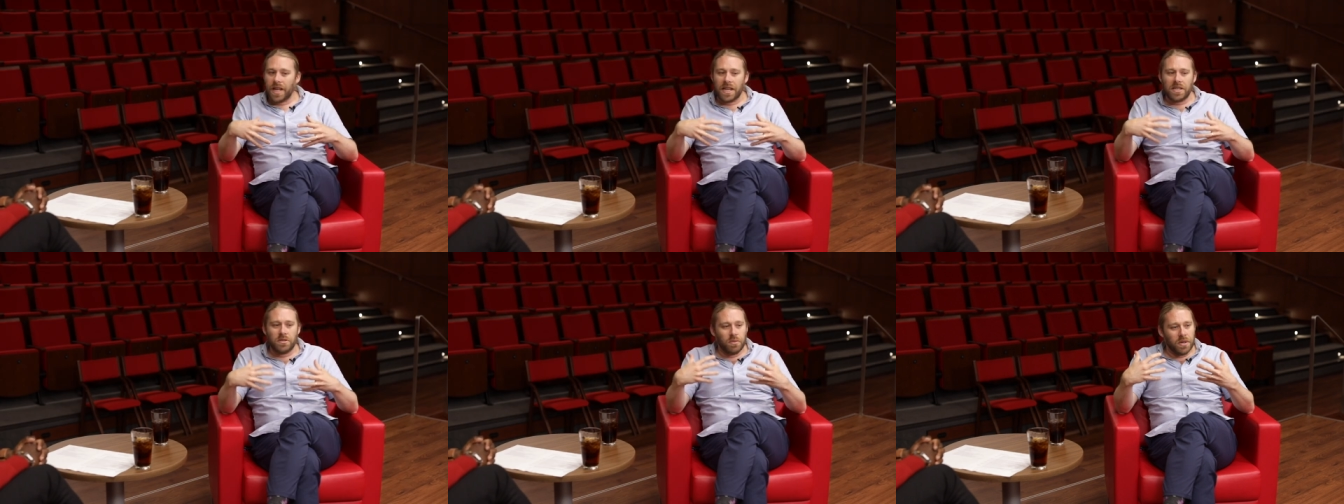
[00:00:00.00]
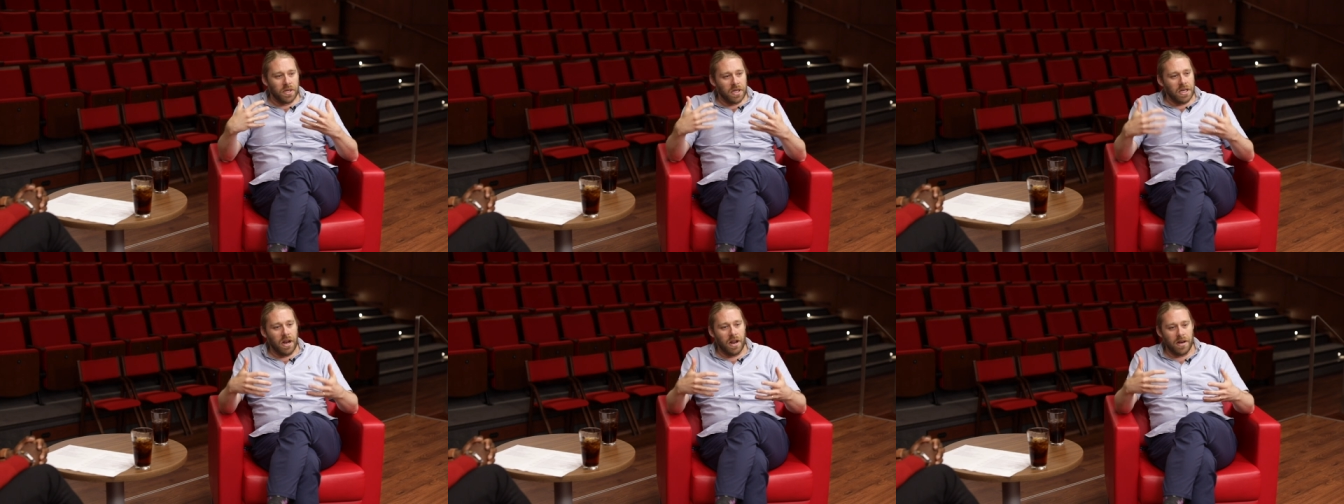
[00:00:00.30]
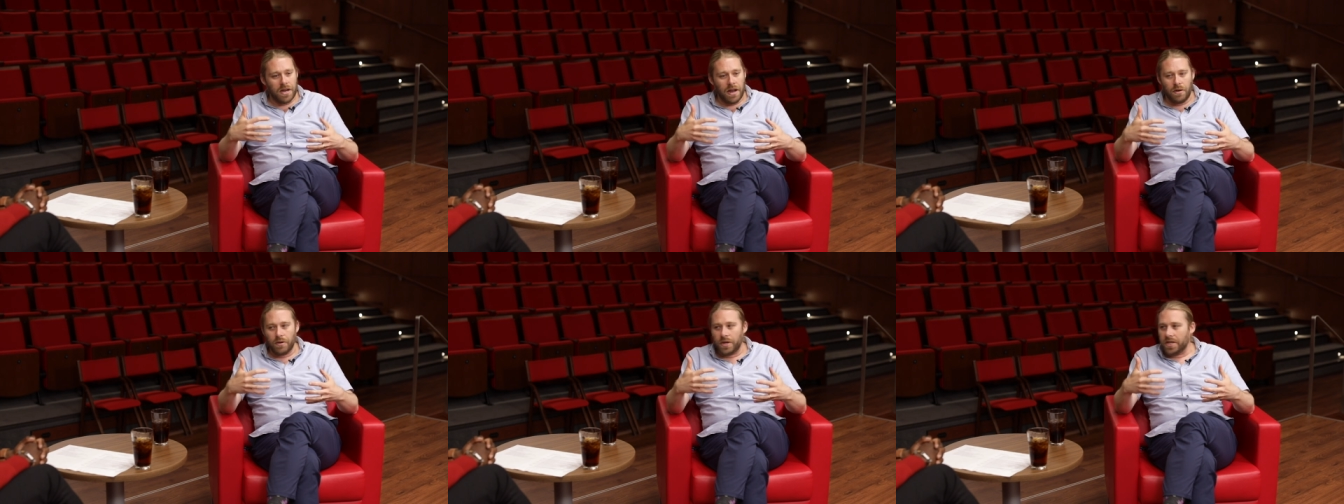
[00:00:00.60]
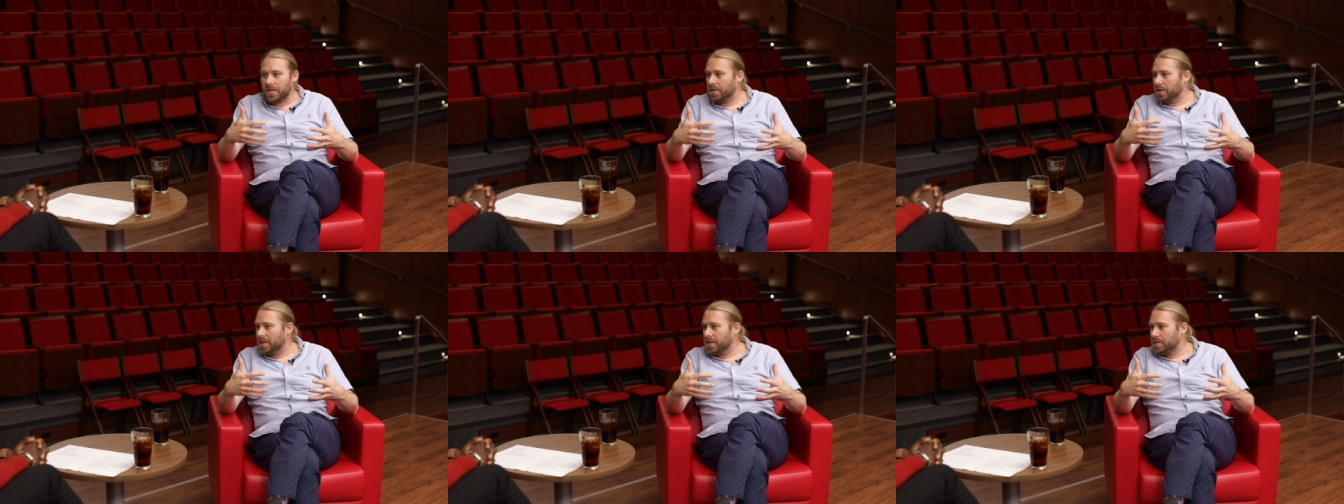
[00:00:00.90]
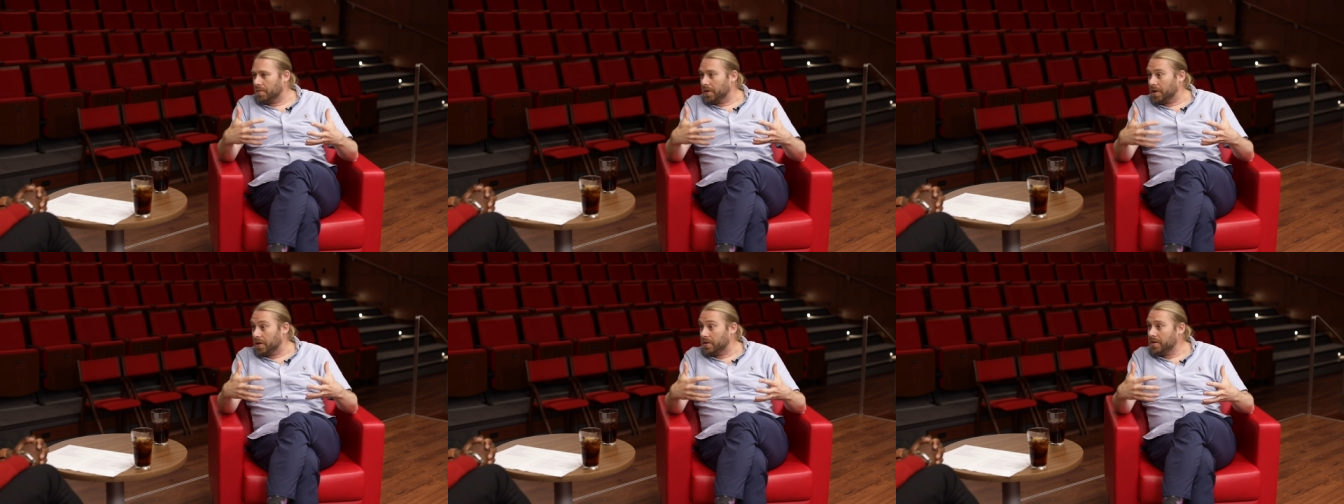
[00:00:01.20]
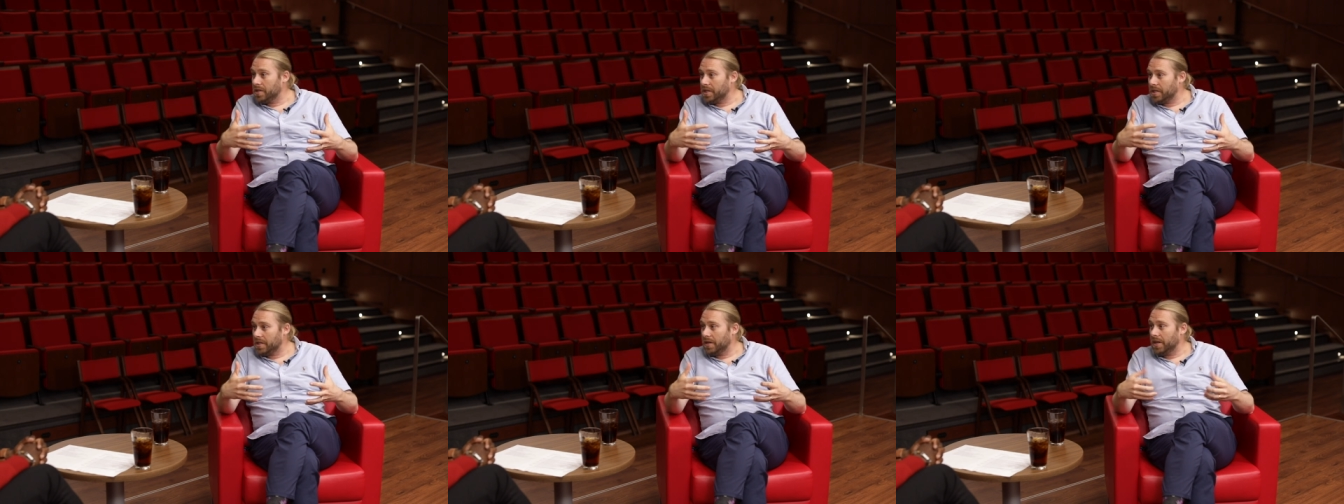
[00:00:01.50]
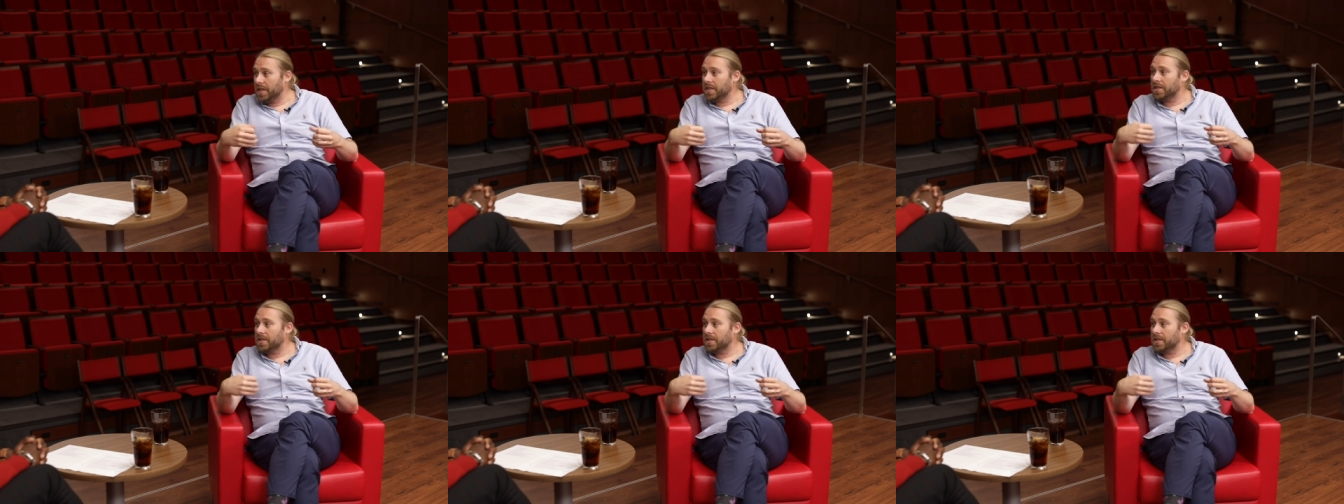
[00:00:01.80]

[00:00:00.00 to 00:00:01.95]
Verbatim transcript: But that's really not how history is produced.